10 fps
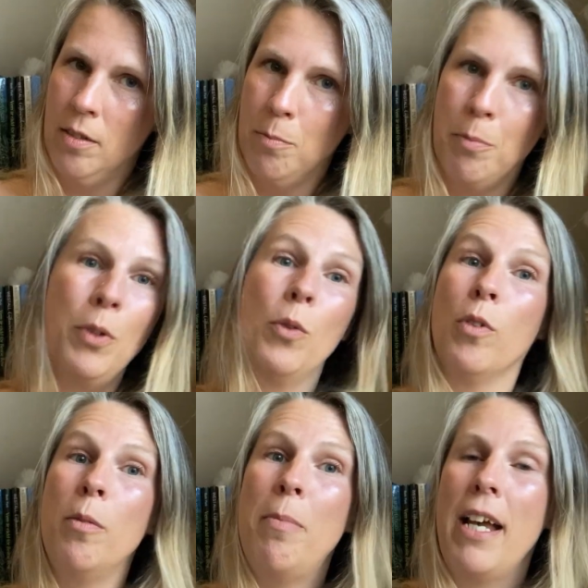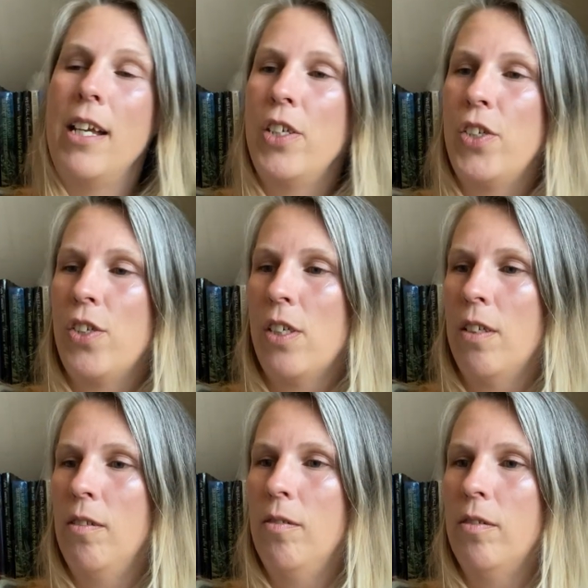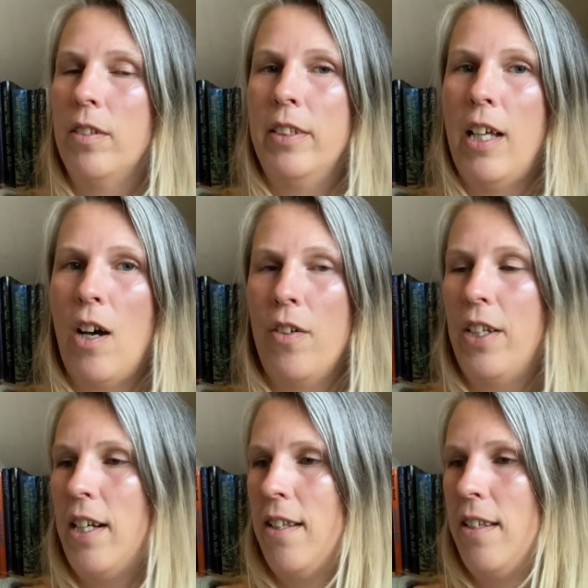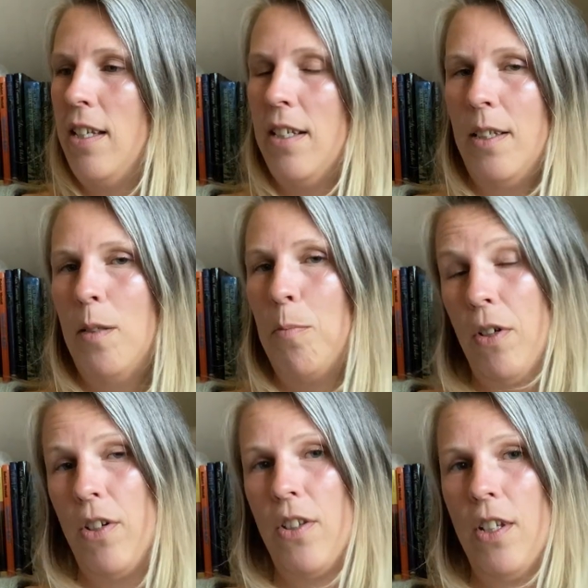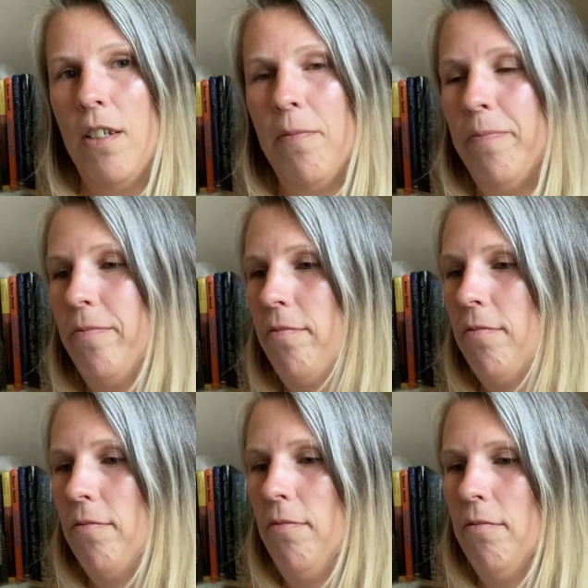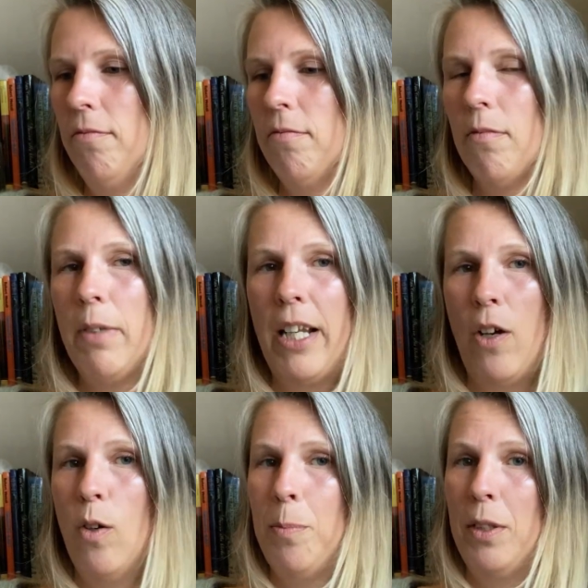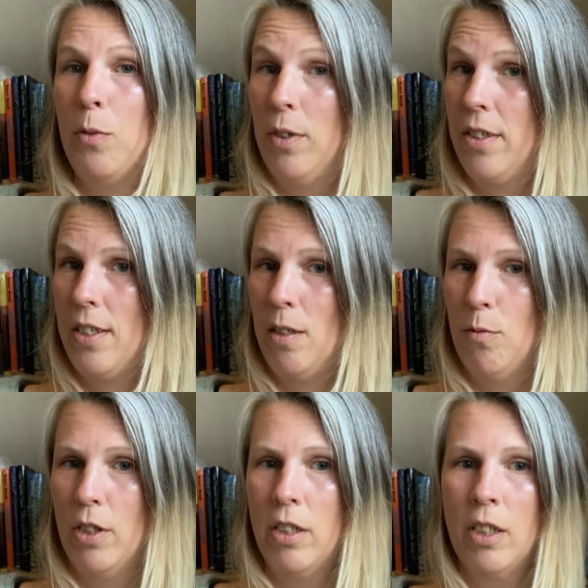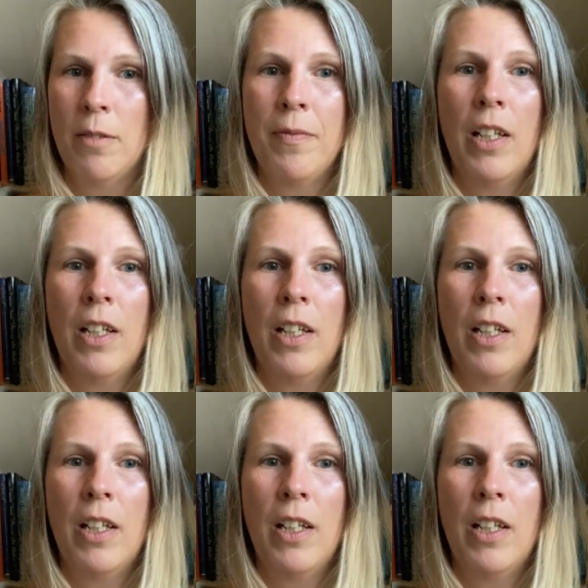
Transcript: pure beige now that I see it in person, but I hope it will still work.